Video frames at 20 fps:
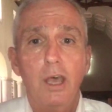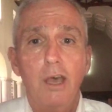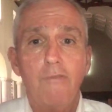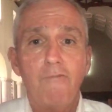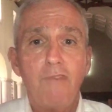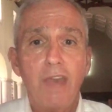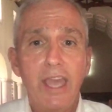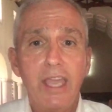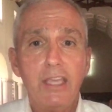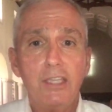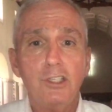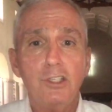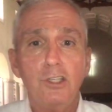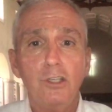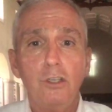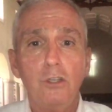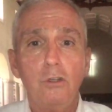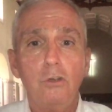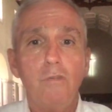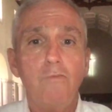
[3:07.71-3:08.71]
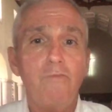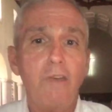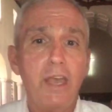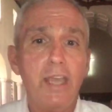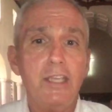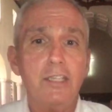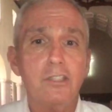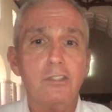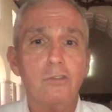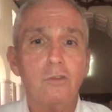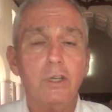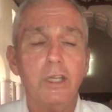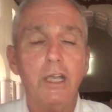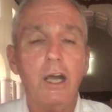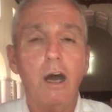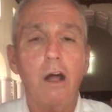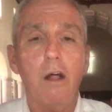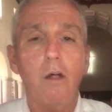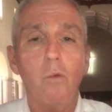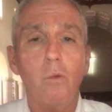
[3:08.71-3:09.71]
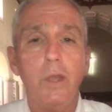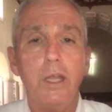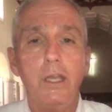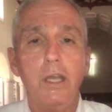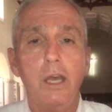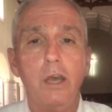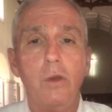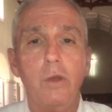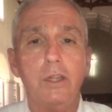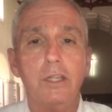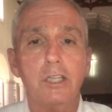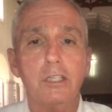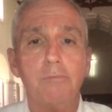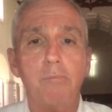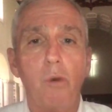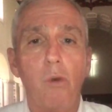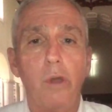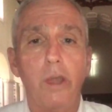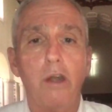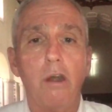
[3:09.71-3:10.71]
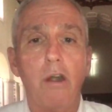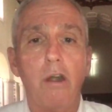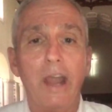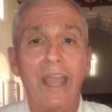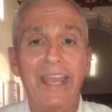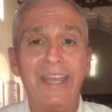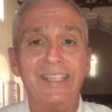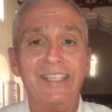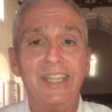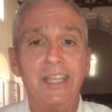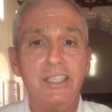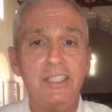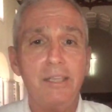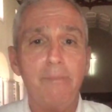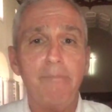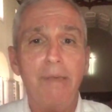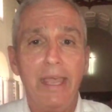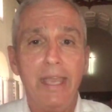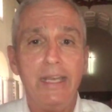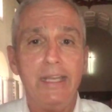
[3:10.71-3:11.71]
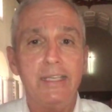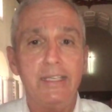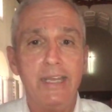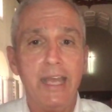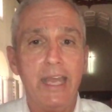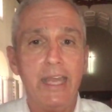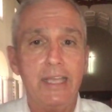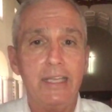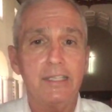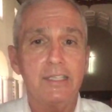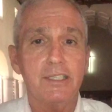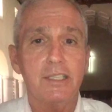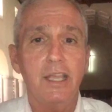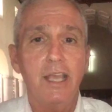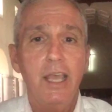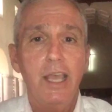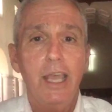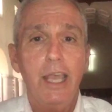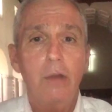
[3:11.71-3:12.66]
Phase 2, Phase 3, all we know at this point are anticipated dates,